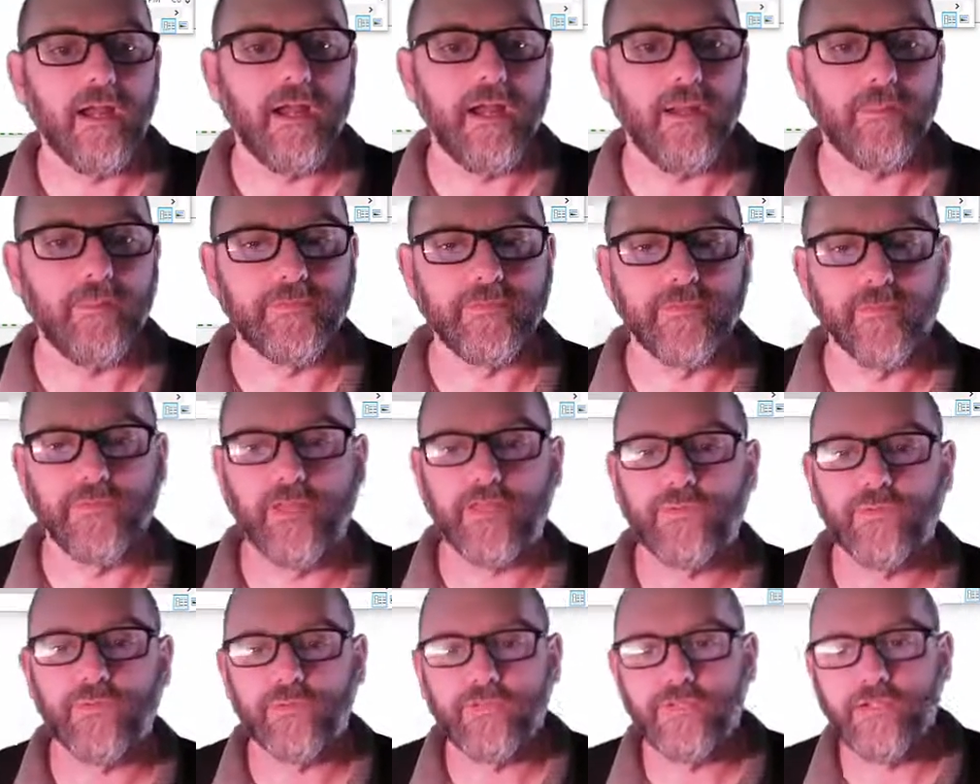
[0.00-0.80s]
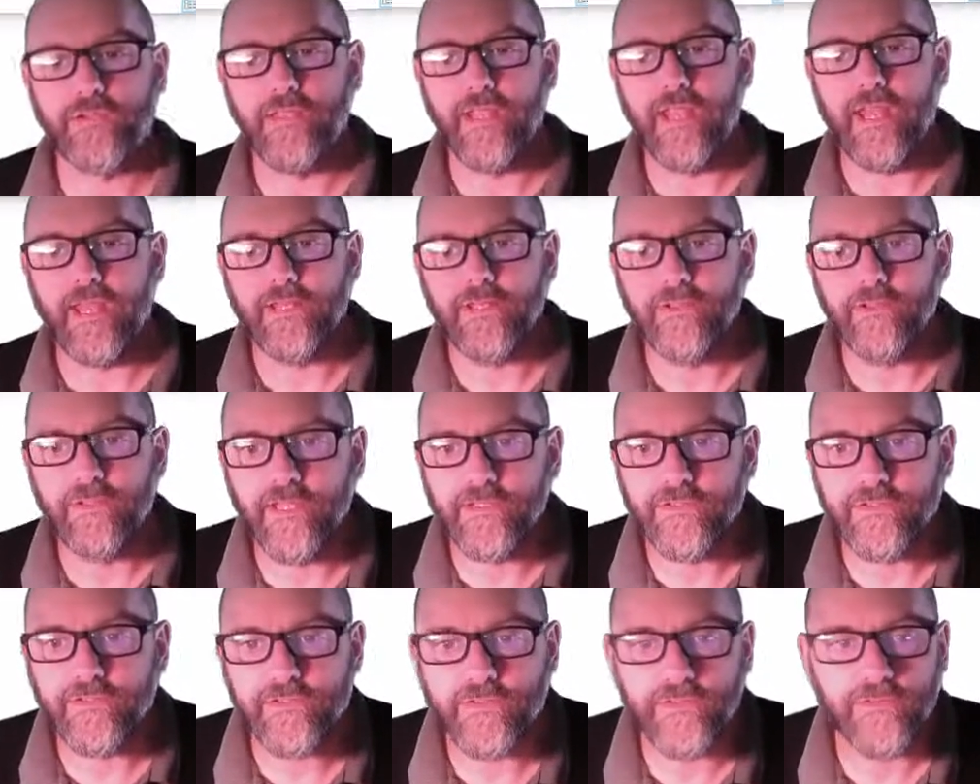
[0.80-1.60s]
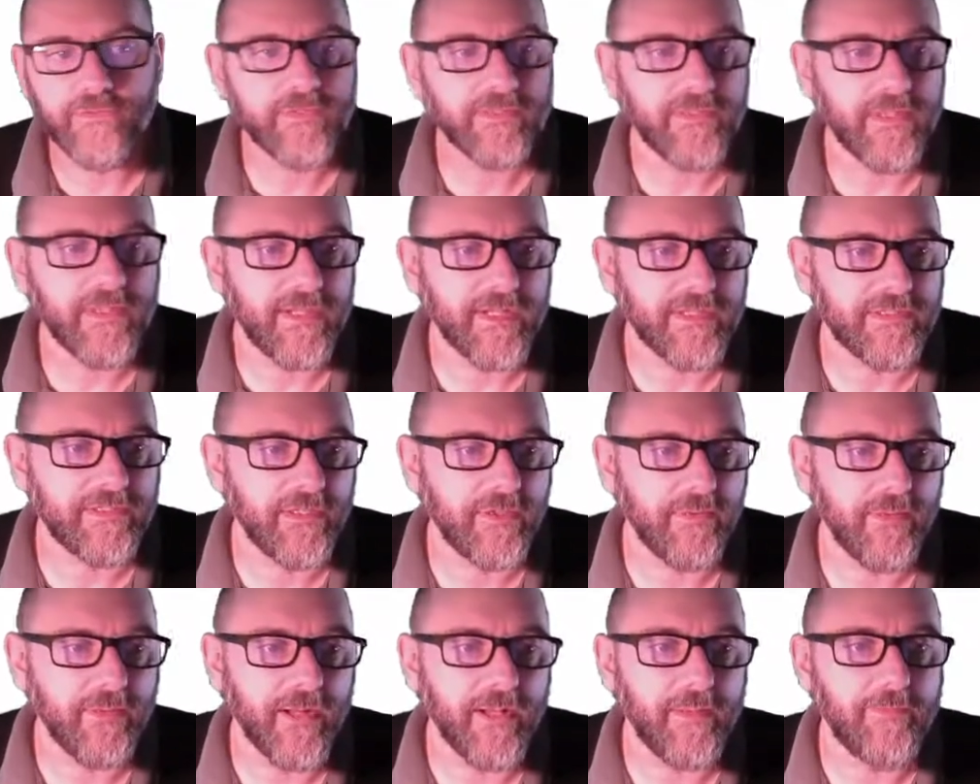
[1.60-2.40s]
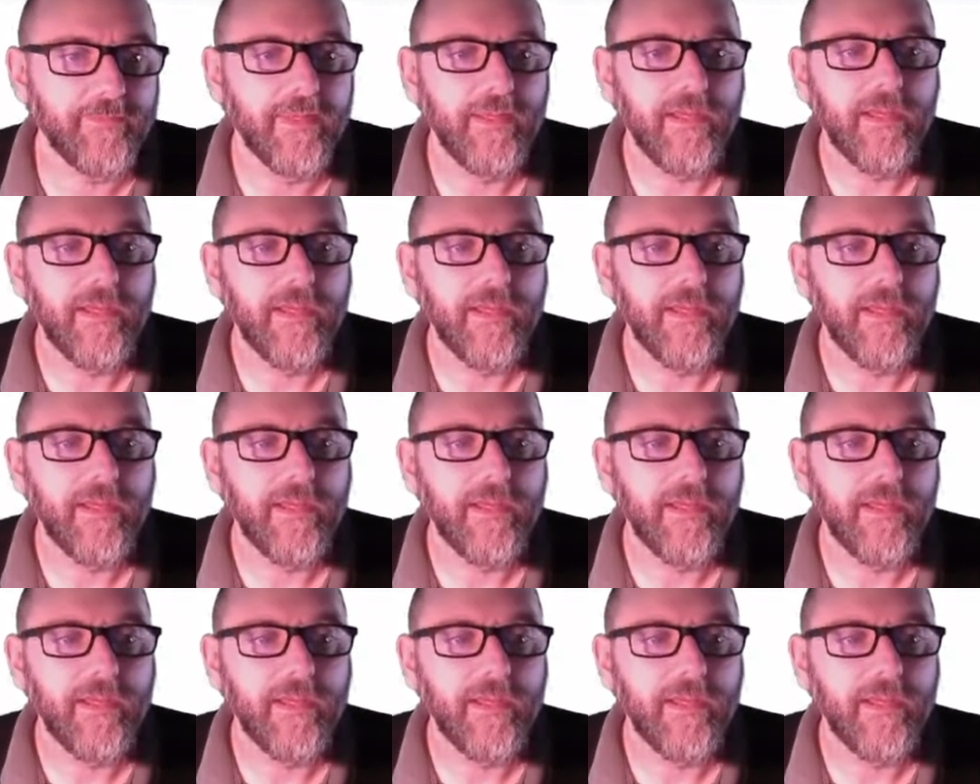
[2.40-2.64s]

So that's what you get. You get students.sql.